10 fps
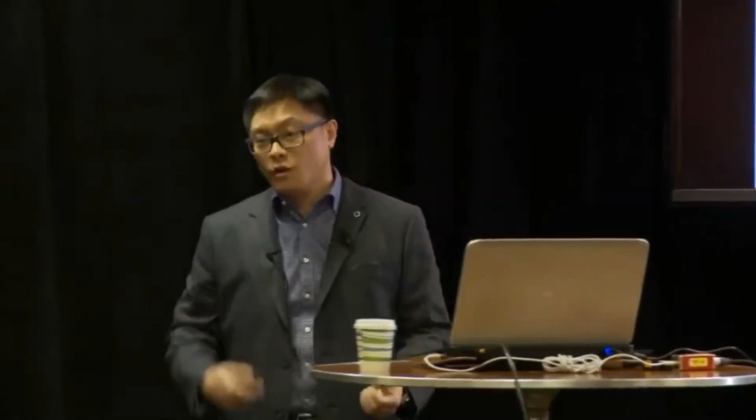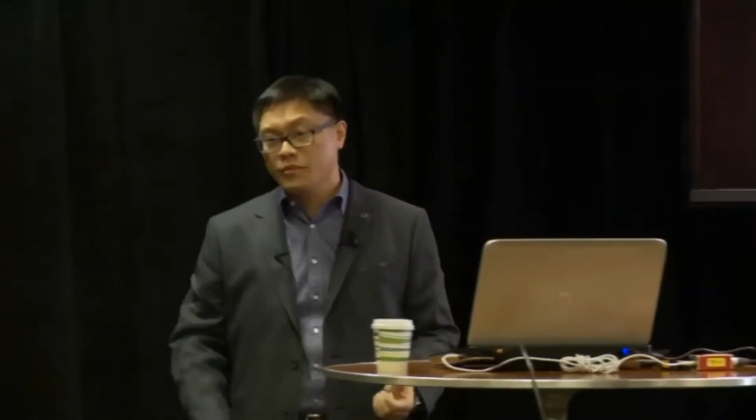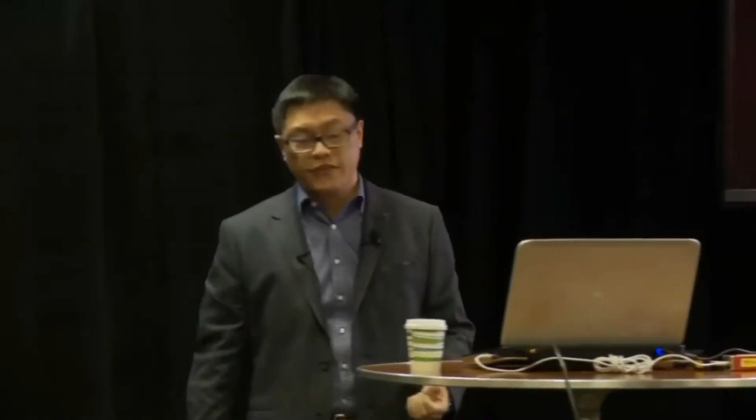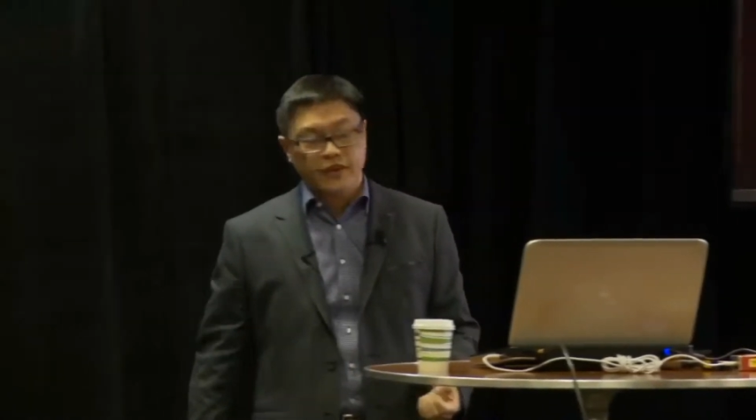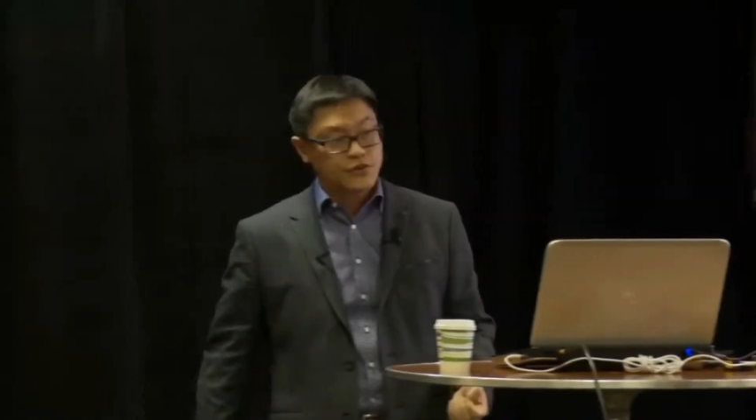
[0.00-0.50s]

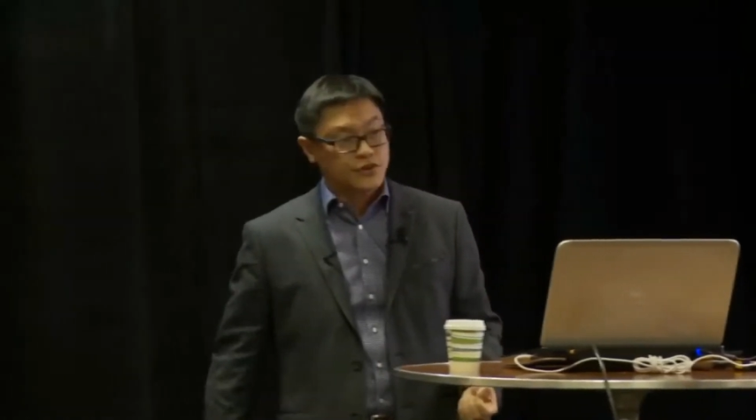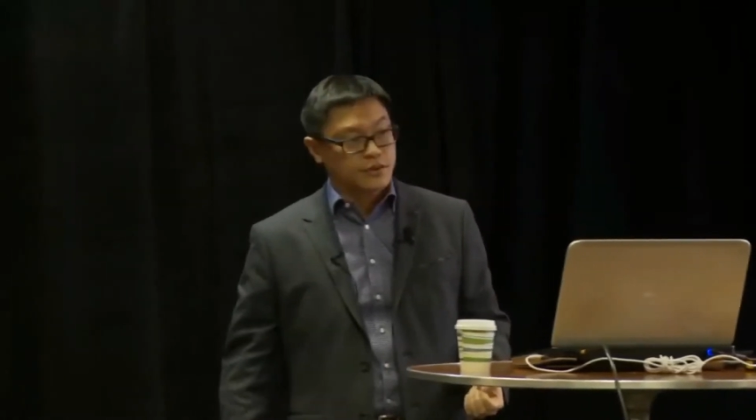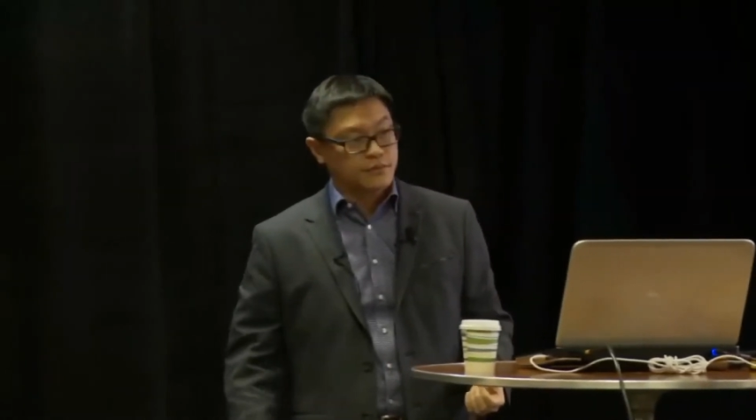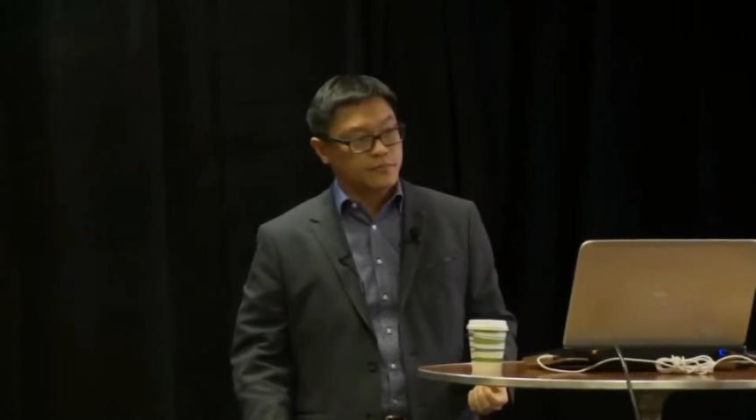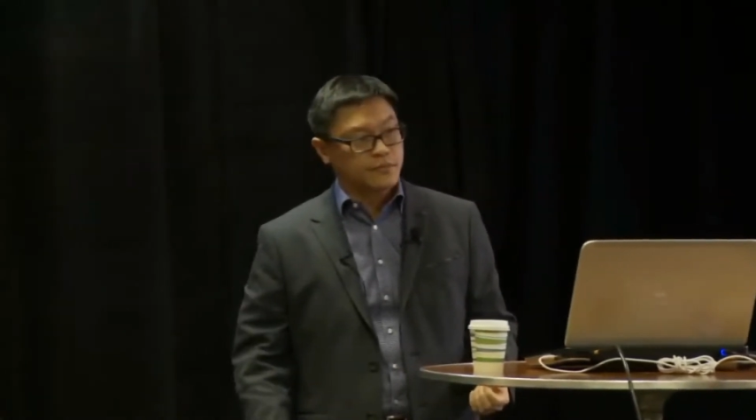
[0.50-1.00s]
form of
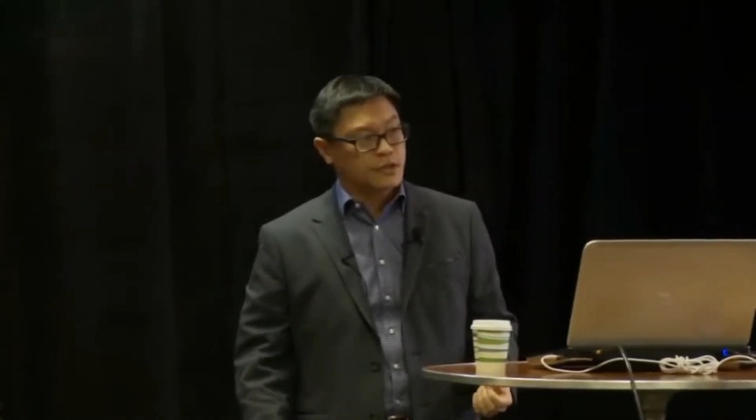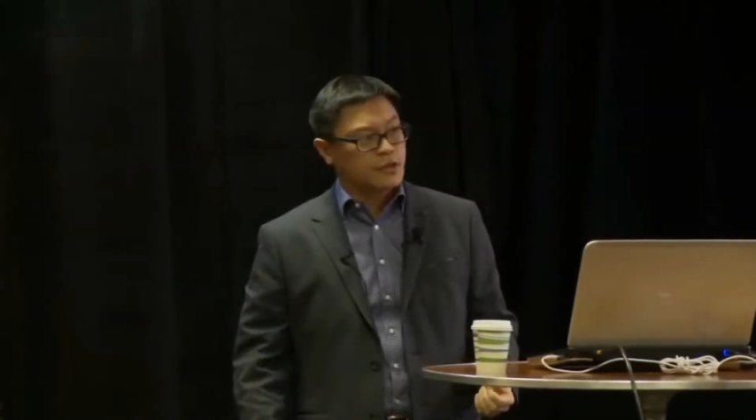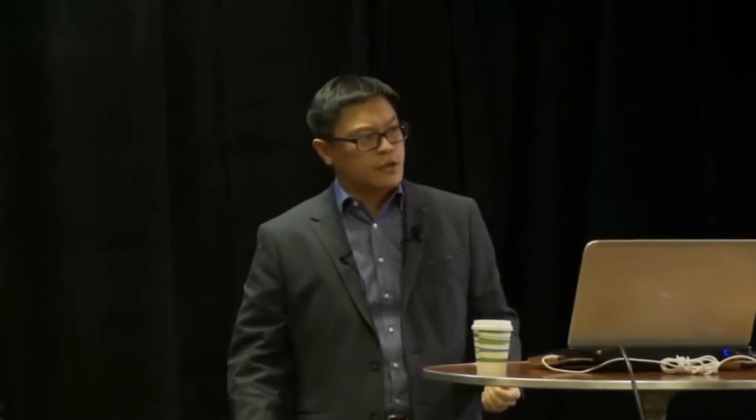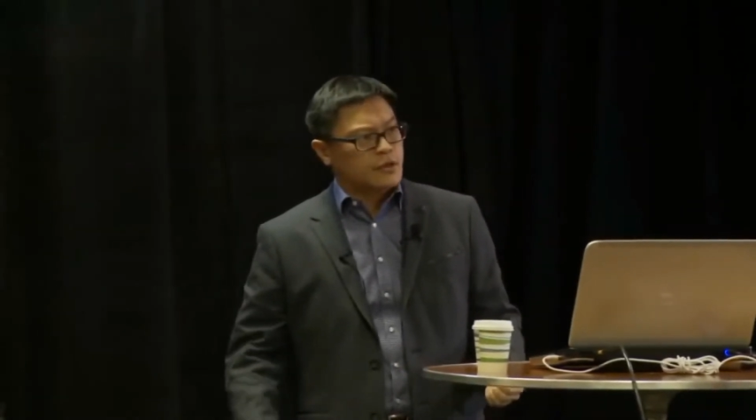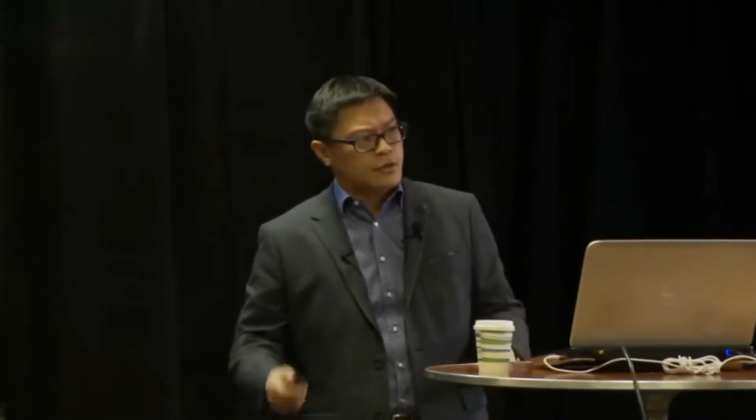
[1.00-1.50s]
energy.
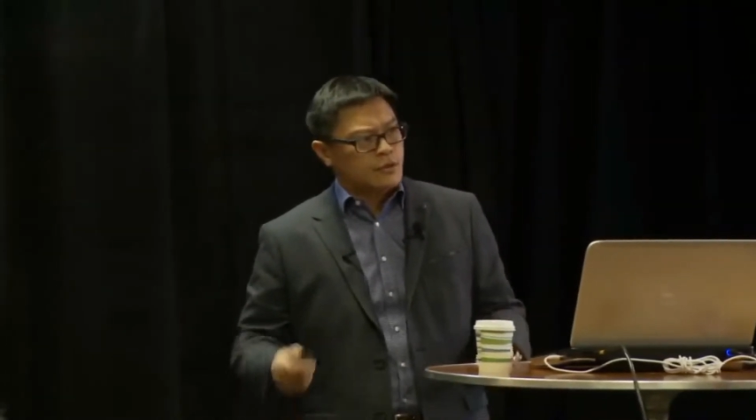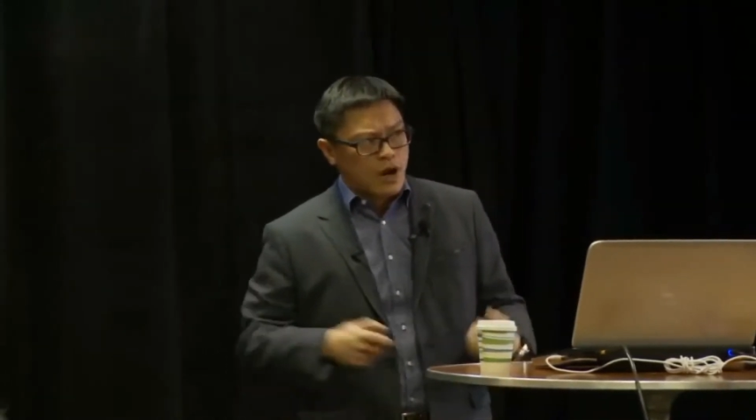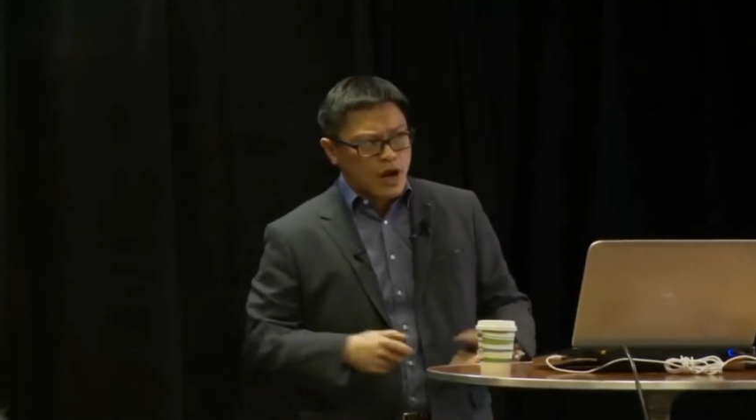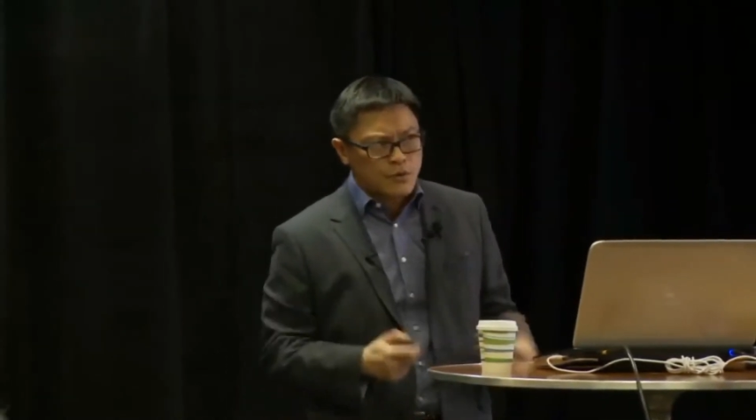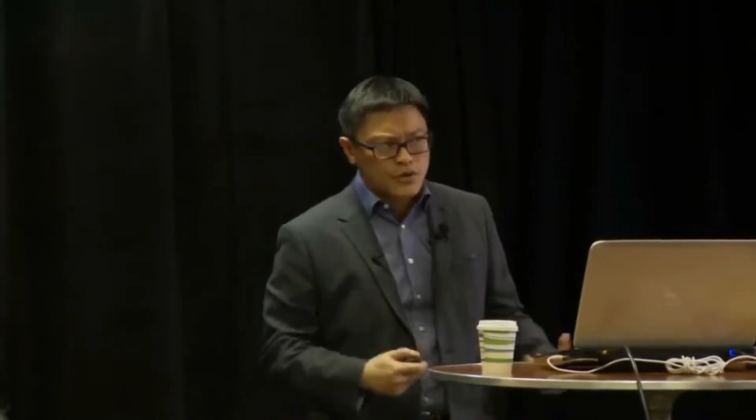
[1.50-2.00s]

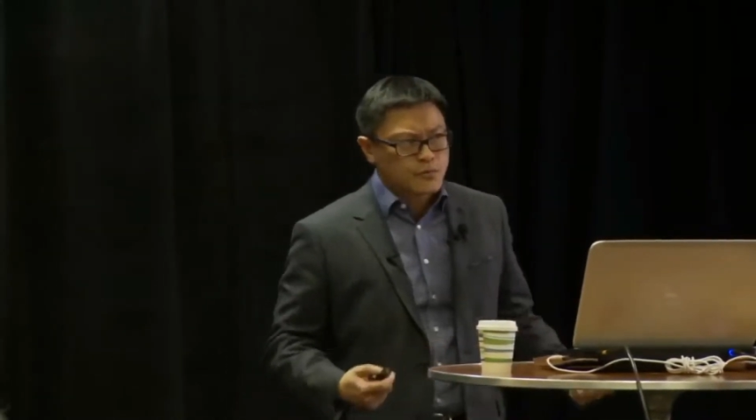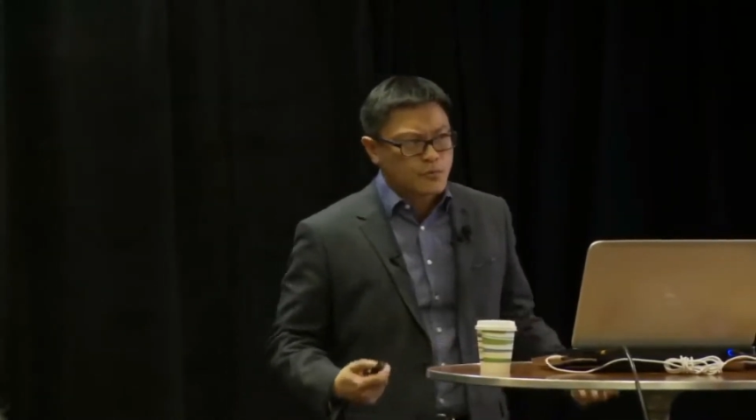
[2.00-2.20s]
Why would